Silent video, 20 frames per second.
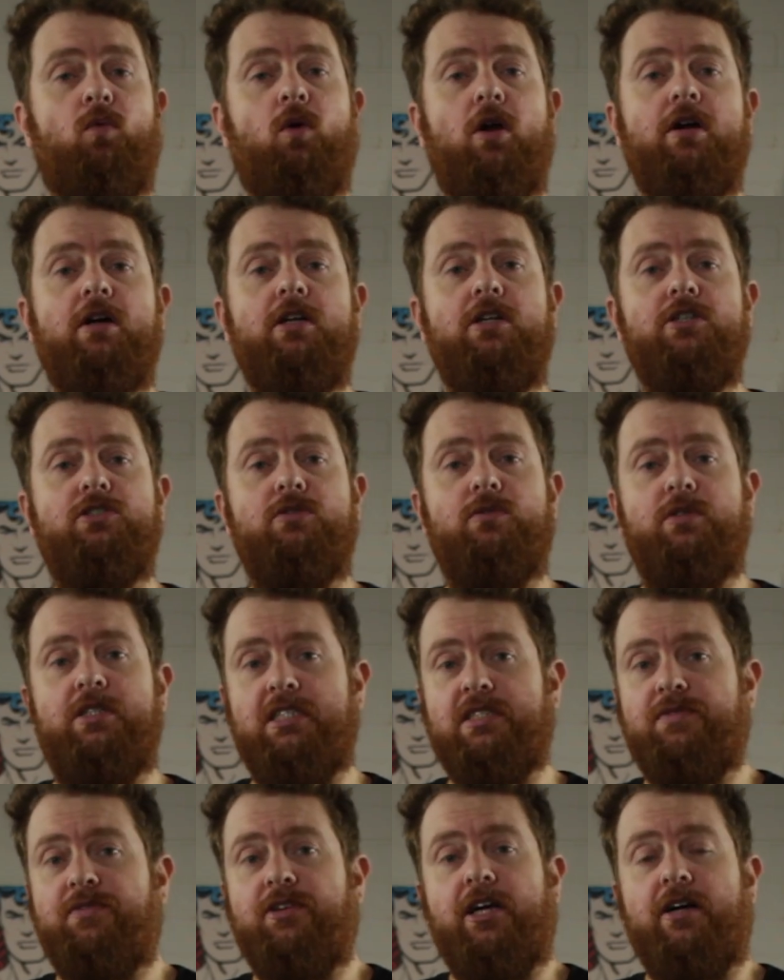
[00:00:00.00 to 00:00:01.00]
what I'm gonna do in
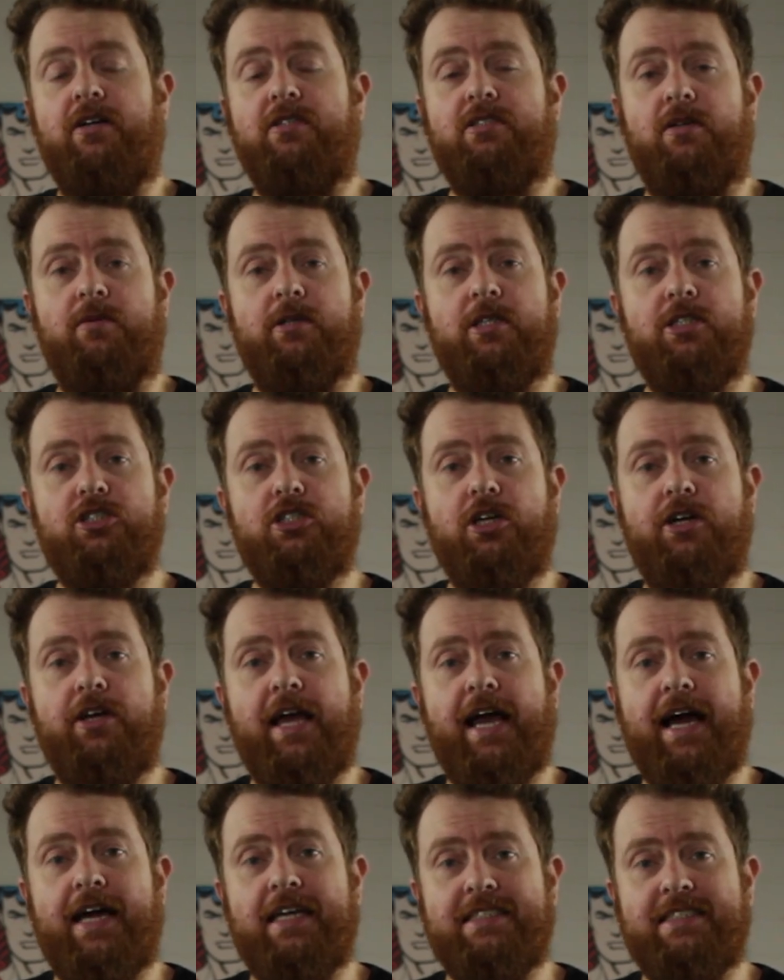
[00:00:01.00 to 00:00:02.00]
this video is I'm gonna show
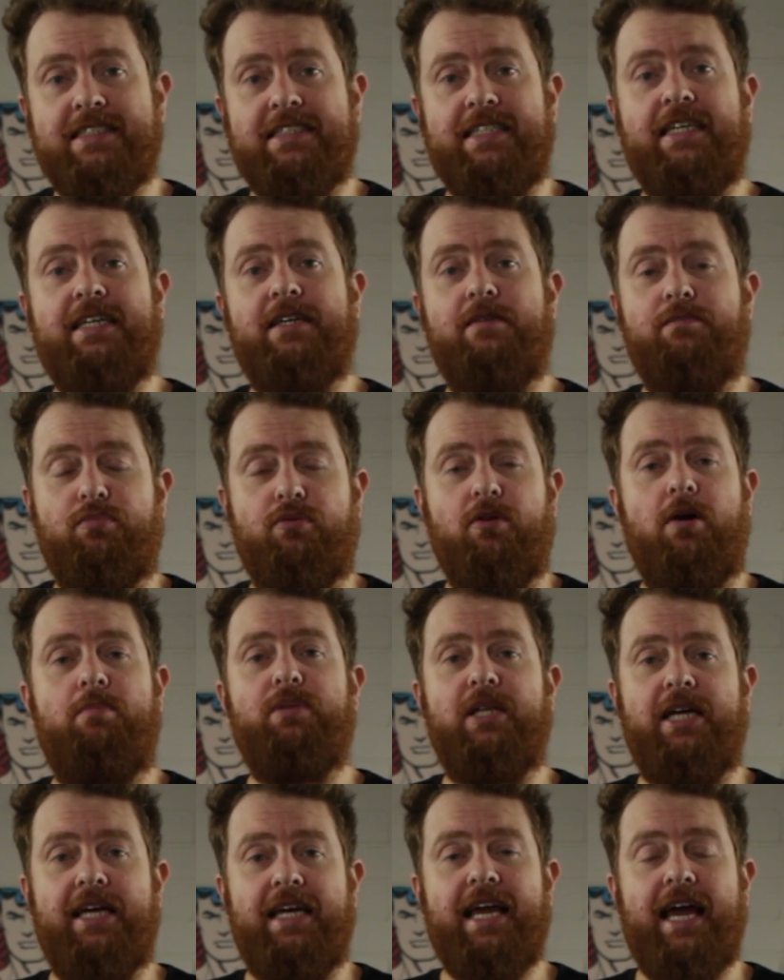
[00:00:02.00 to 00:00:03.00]
you how to sync it
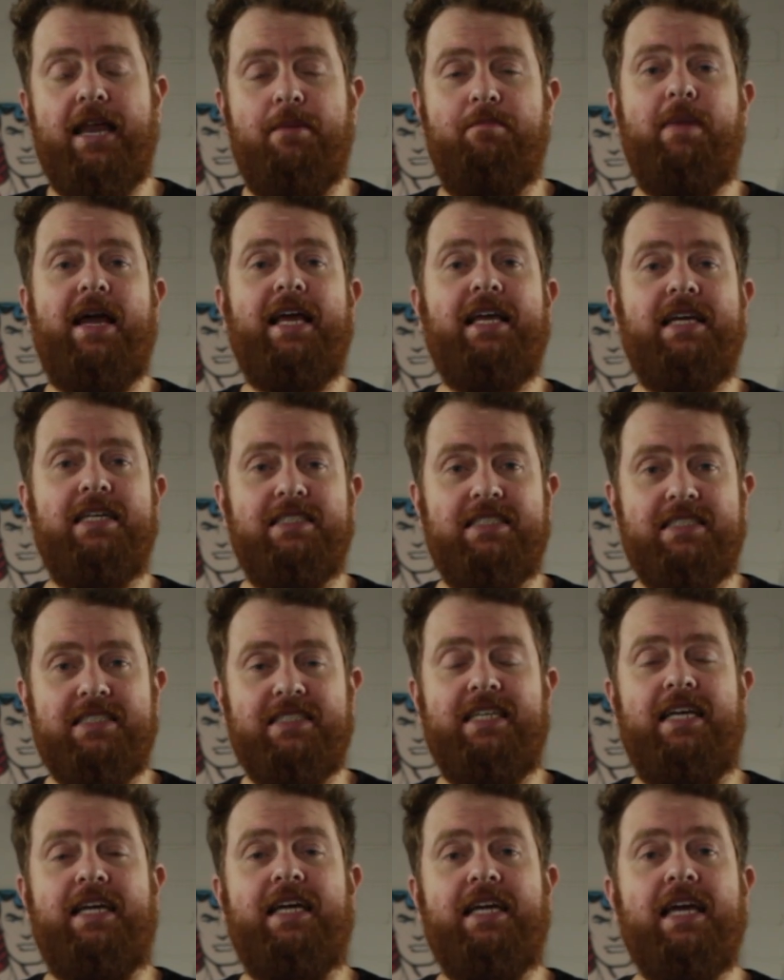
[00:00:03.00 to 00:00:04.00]
properly and make it
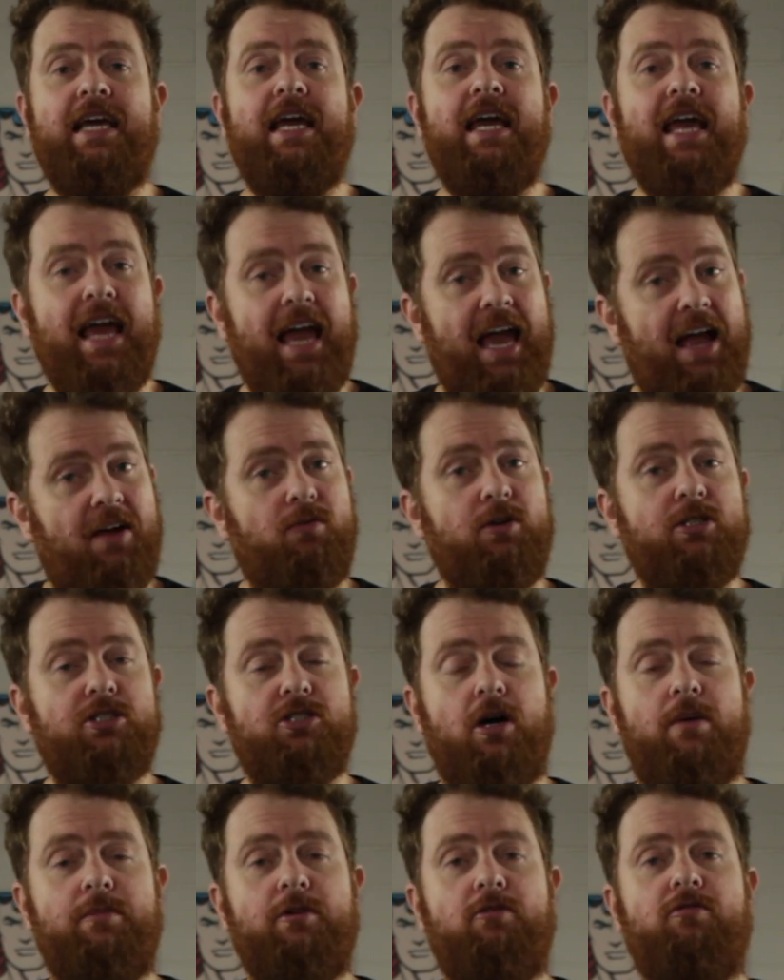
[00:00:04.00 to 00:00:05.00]
sync every
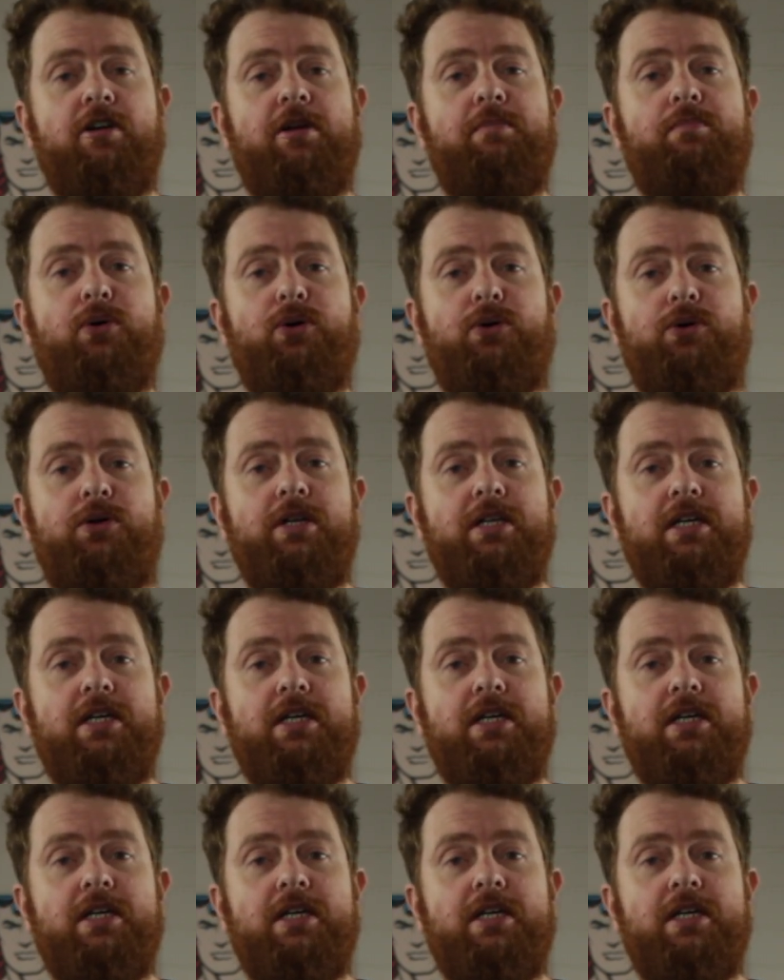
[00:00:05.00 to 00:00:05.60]
time you reboot